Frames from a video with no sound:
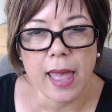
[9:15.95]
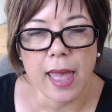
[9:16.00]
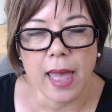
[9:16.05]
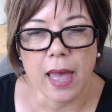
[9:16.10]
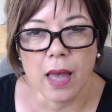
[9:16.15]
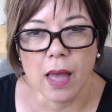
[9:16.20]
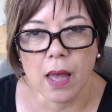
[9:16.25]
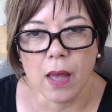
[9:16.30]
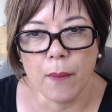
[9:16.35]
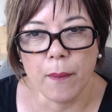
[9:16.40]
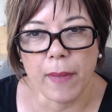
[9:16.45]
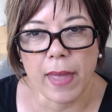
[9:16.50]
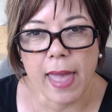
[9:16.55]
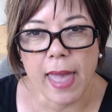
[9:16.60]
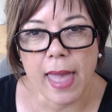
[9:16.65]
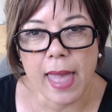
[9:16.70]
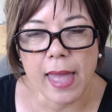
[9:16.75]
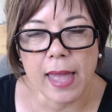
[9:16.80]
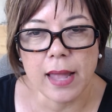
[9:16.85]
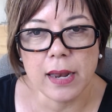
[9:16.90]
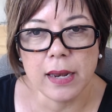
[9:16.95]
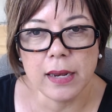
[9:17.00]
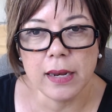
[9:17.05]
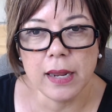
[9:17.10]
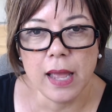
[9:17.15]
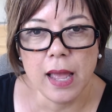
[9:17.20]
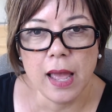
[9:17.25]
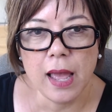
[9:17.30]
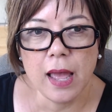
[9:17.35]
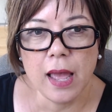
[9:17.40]

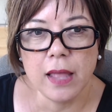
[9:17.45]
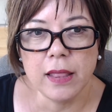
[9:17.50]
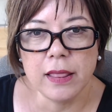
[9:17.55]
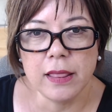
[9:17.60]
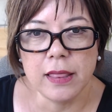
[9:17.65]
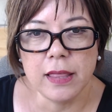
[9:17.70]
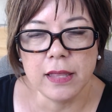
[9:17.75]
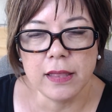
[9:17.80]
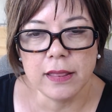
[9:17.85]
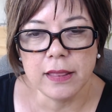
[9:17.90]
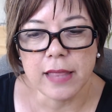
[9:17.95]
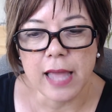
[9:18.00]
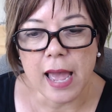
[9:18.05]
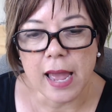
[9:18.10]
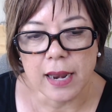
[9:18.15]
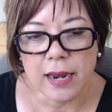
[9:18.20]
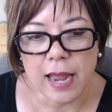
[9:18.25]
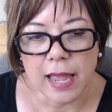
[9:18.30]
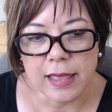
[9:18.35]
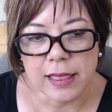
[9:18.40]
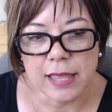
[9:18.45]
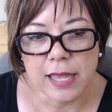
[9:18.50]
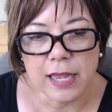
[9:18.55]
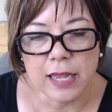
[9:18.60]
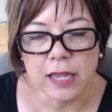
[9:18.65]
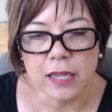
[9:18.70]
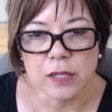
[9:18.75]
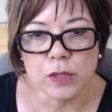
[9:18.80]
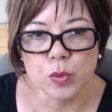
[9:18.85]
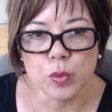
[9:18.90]
that I
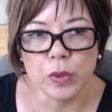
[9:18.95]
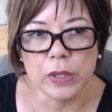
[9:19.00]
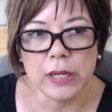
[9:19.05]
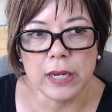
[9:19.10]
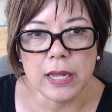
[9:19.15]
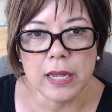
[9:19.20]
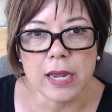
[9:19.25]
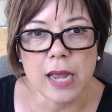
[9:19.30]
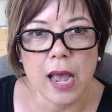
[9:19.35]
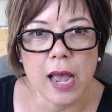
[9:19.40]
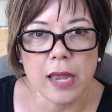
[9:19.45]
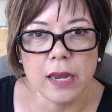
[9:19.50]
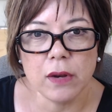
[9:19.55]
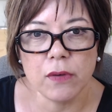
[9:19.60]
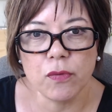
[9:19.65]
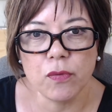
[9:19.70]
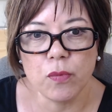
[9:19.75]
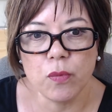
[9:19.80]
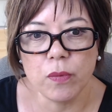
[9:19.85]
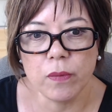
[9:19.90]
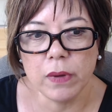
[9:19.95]
think is really kind of